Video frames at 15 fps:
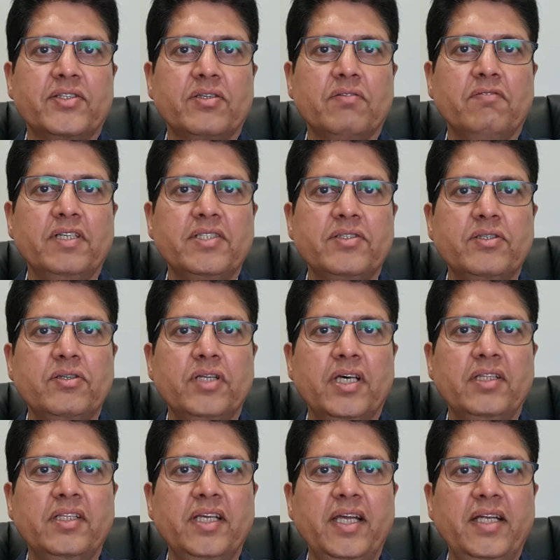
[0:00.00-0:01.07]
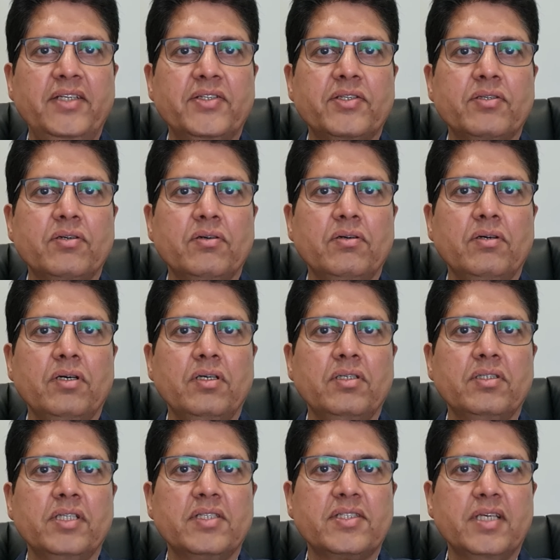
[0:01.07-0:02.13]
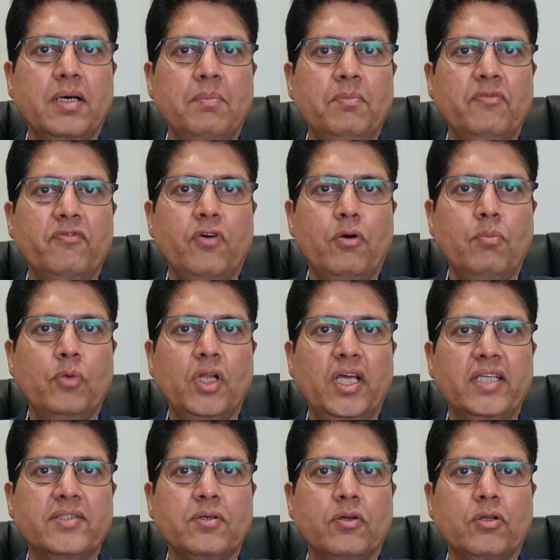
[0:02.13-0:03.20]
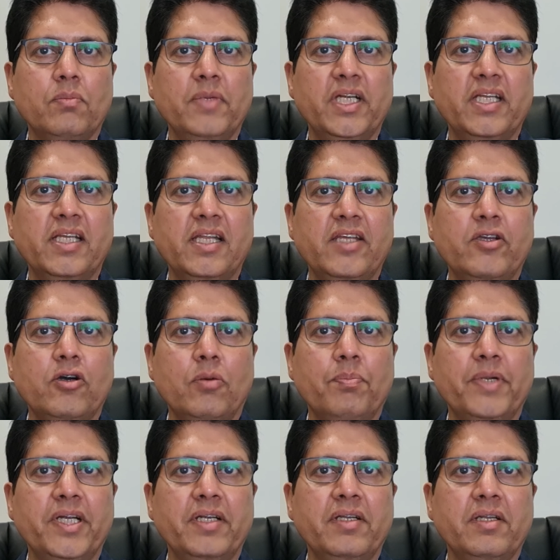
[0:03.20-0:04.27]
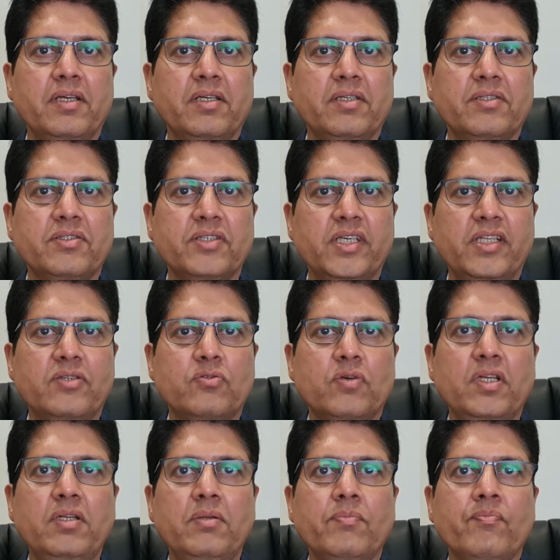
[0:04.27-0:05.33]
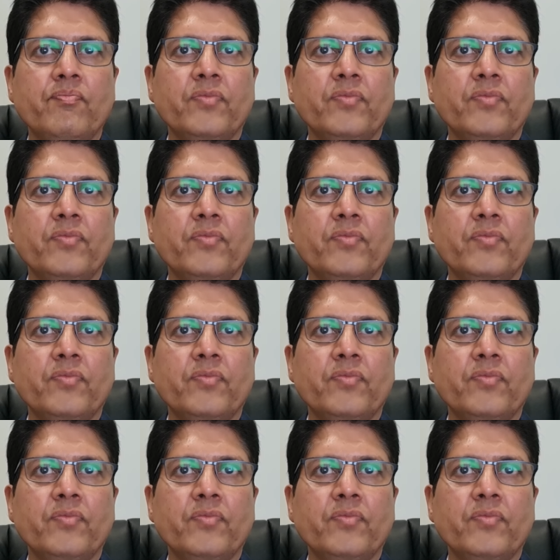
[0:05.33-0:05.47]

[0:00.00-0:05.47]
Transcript: So once you've done that, so the sum formula is automatically copied. See this one?